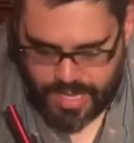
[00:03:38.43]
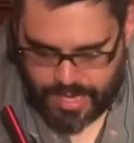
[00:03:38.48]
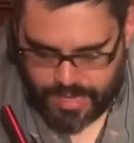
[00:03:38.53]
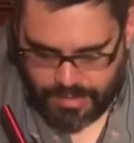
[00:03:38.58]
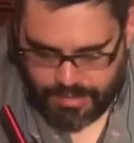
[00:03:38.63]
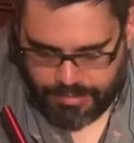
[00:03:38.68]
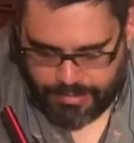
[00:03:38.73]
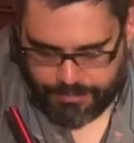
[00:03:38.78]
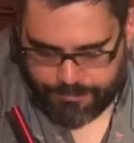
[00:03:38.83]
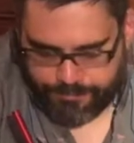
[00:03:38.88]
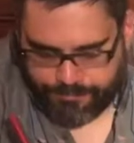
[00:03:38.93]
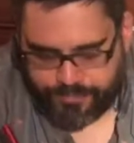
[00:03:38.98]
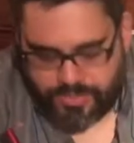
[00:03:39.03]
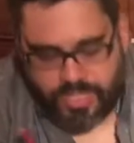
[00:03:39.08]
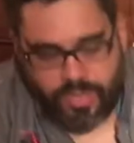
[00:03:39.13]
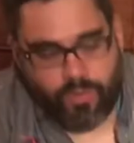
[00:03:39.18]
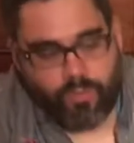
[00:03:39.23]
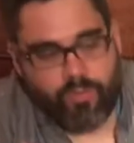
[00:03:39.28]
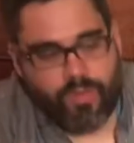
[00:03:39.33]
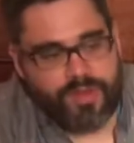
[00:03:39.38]

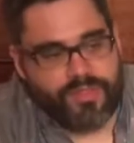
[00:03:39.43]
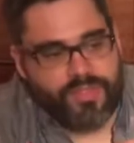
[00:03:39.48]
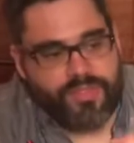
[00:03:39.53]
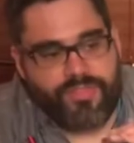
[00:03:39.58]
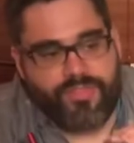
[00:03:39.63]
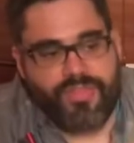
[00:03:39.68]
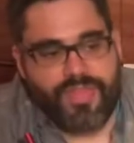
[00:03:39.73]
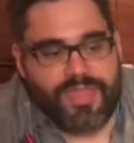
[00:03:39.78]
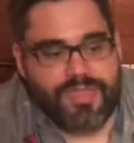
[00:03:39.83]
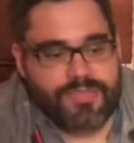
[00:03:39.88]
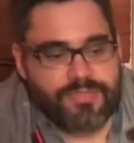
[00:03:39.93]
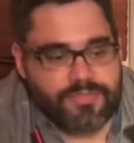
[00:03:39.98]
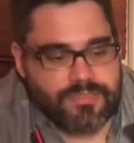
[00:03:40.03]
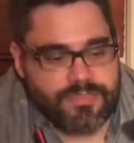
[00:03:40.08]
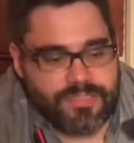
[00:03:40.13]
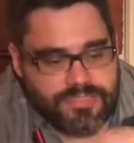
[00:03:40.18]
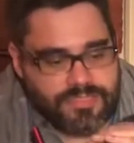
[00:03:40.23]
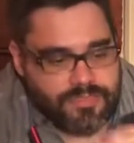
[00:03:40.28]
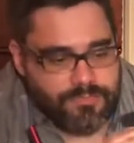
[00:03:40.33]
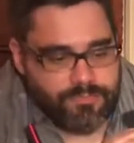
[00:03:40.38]
One of the things
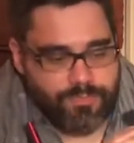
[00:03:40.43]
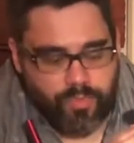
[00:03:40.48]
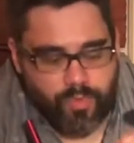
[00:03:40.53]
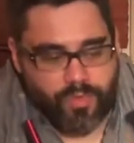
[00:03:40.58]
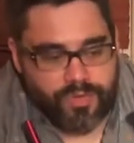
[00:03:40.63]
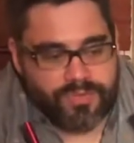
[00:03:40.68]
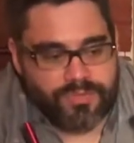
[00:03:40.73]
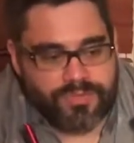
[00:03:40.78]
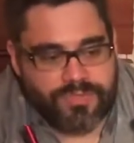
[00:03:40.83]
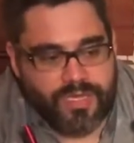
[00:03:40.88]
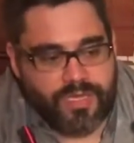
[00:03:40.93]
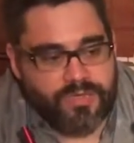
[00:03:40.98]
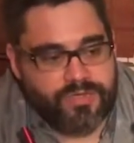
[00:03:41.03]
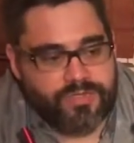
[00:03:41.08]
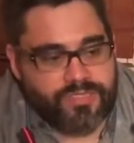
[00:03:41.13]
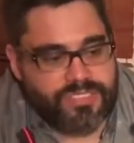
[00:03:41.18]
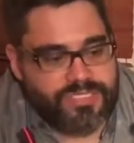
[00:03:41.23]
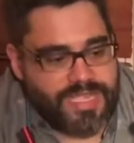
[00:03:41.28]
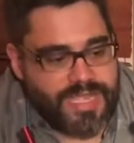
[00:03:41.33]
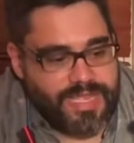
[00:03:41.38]
that's important to
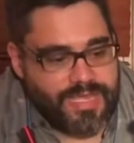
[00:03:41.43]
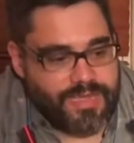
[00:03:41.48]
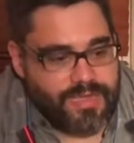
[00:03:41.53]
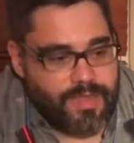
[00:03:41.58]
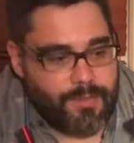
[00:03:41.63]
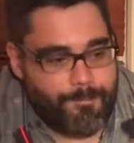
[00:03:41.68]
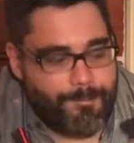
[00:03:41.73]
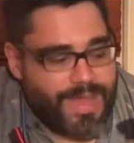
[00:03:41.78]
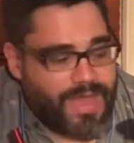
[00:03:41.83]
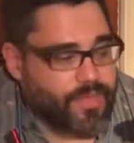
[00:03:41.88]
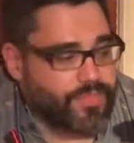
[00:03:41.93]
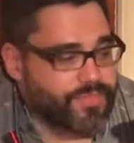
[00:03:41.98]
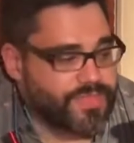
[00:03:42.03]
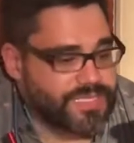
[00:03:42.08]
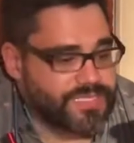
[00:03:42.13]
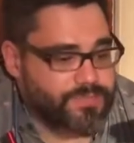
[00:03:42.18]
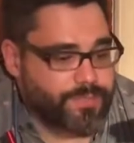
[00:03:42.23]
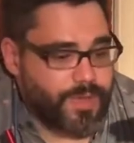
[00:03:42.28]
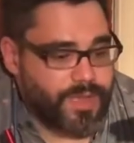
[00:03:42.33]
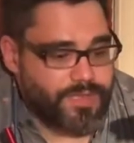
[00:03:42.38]
understand about
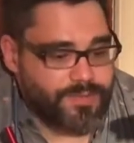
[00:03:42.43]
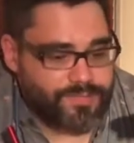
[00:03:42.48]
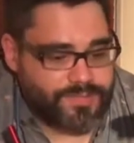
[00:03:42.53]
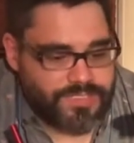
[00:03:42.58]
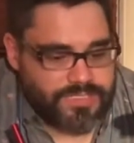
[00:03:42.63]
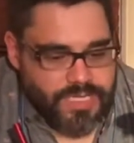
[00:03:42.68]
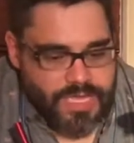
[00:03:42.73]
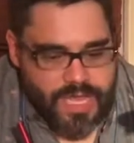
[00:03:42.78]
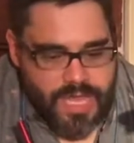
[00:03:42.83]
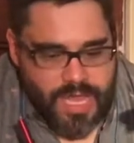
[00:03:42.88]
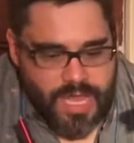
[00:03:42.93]
these pipes,